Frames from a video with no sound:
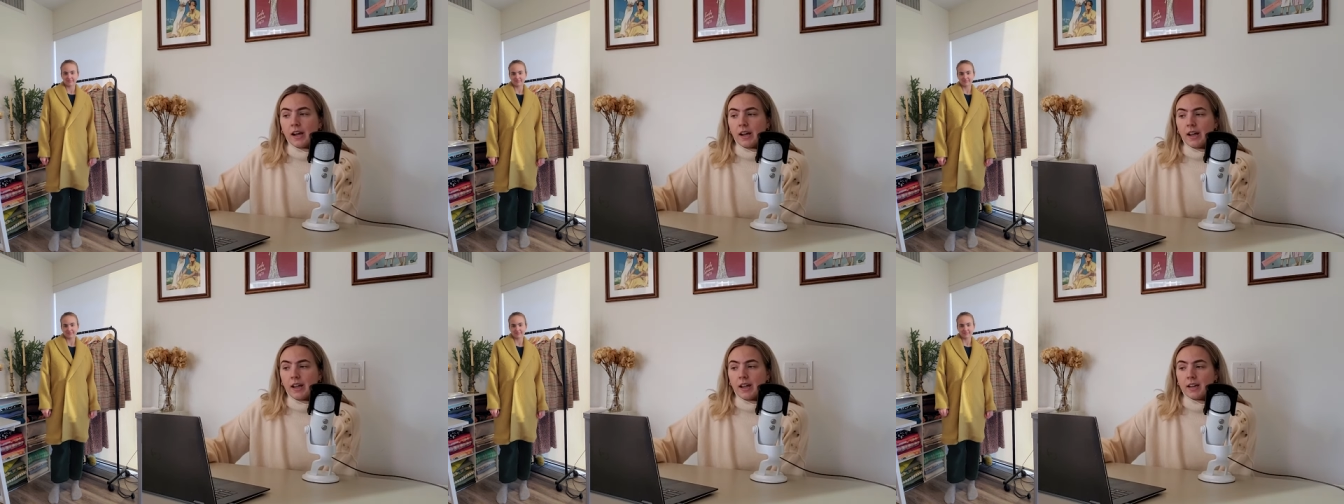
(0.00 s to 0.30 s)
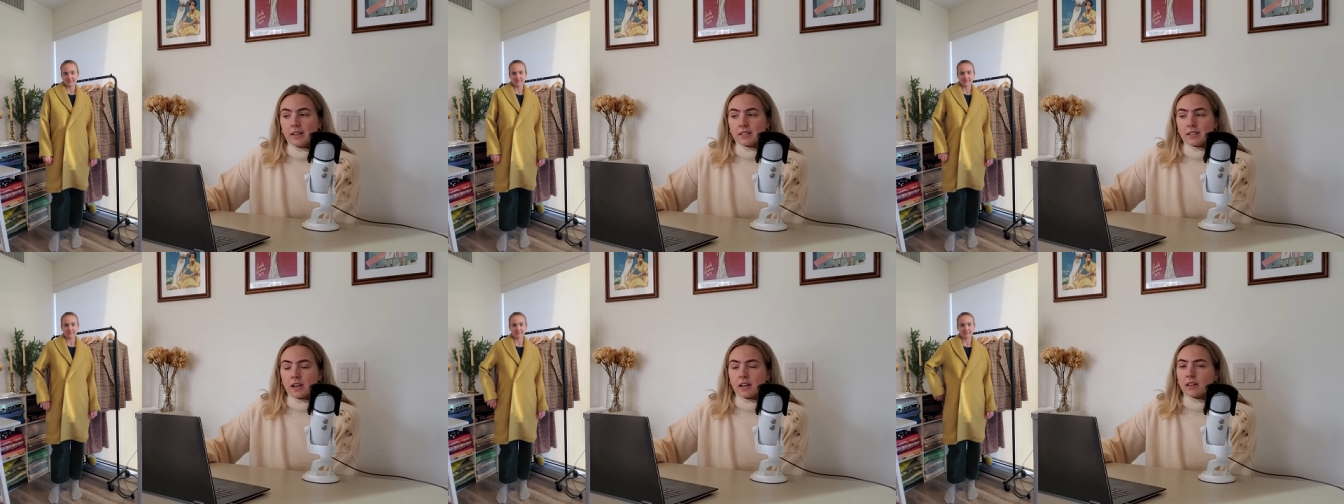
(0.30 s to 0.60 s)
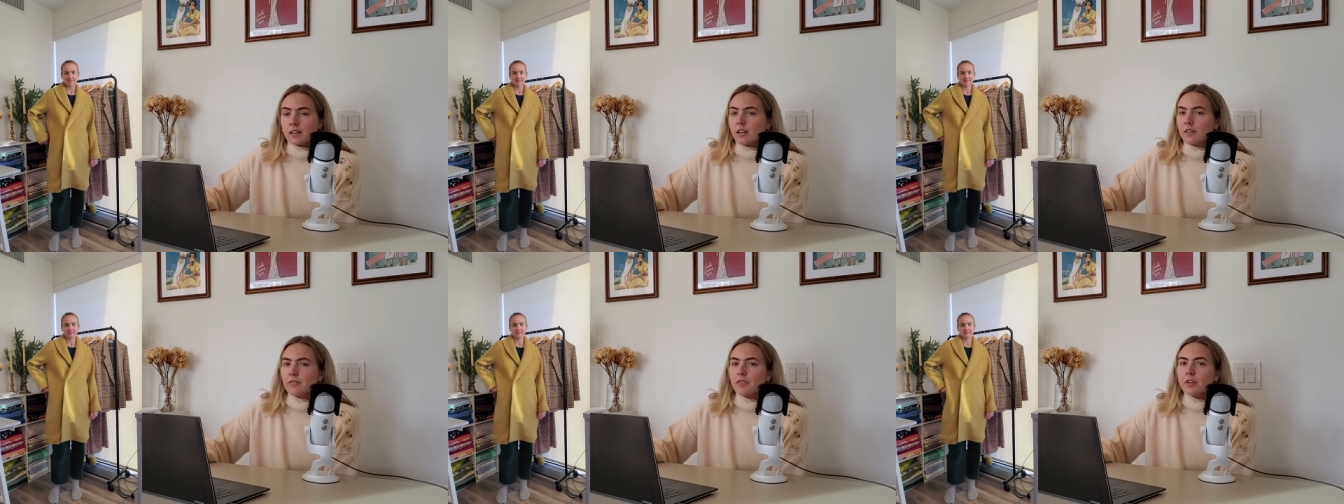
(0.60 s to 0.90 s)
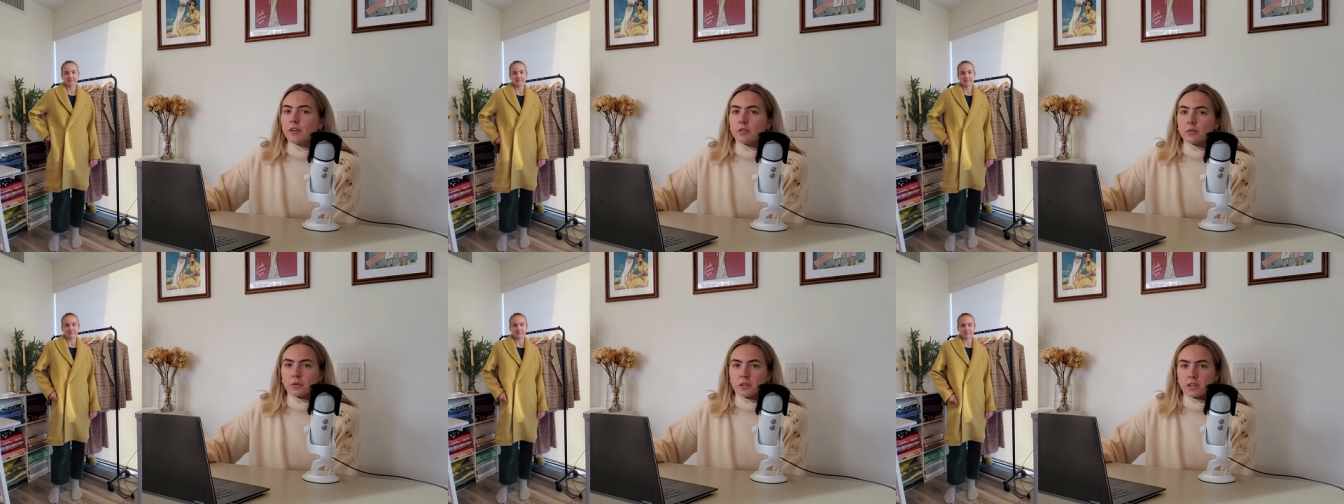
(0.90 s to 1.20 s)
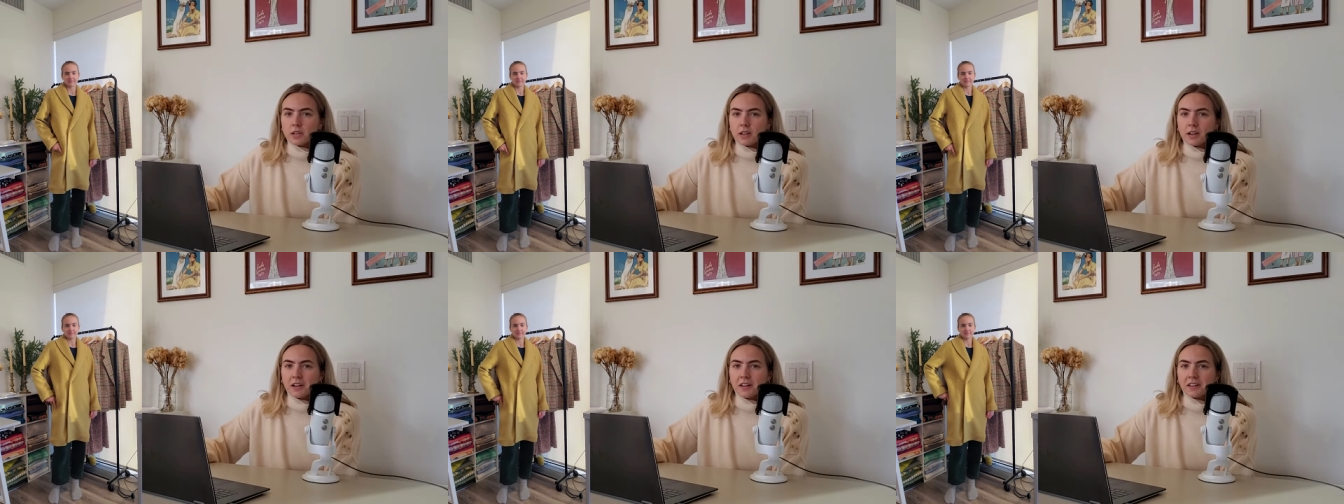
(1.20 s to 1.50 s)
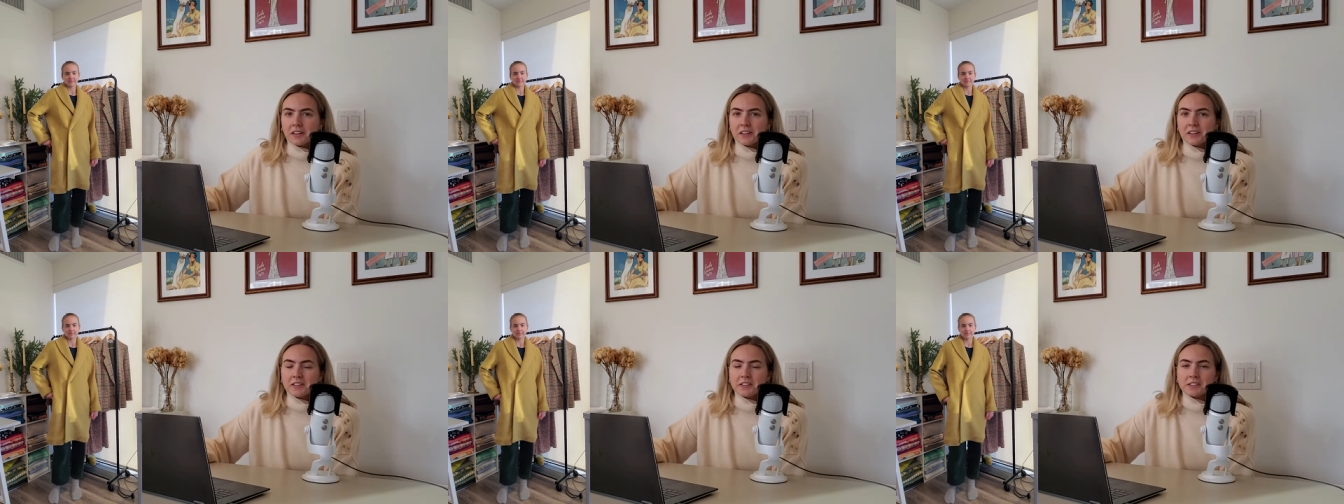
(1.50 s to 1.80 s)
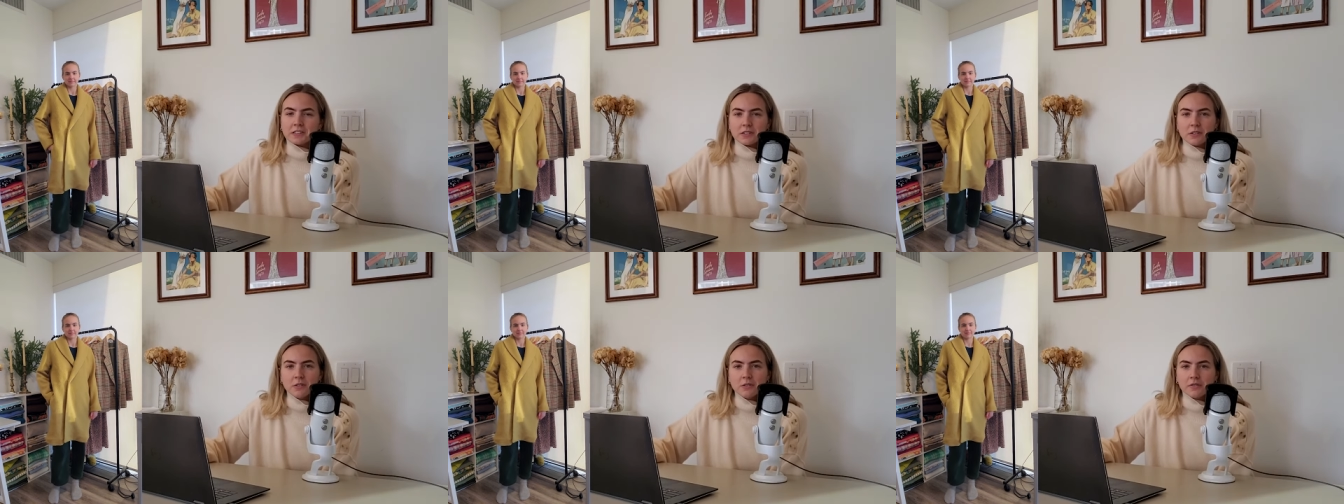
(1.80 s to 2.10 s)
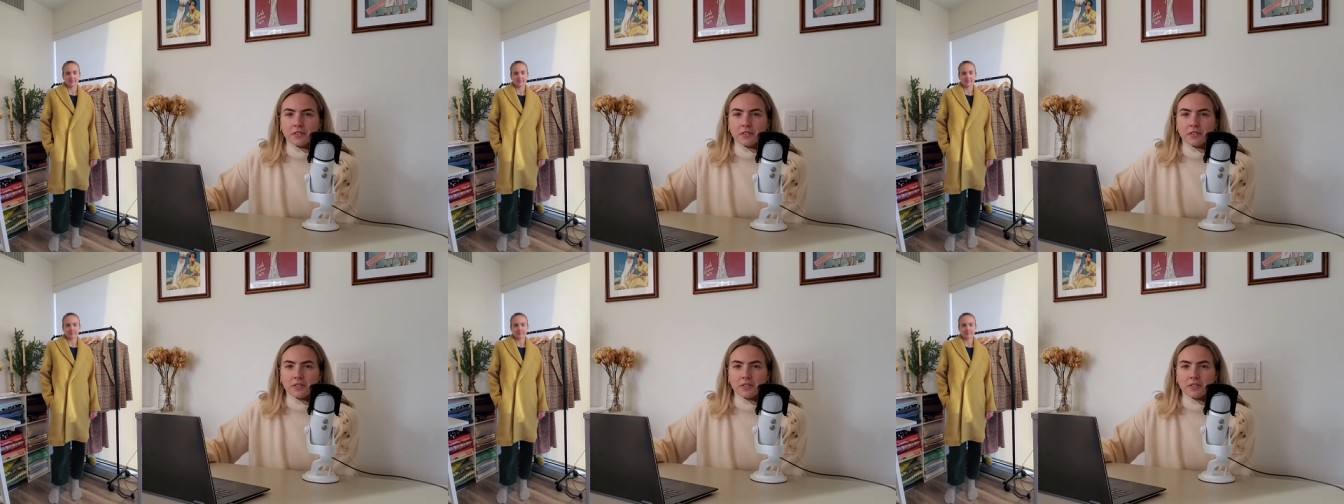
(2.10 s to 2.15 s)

and I love the green color. It's so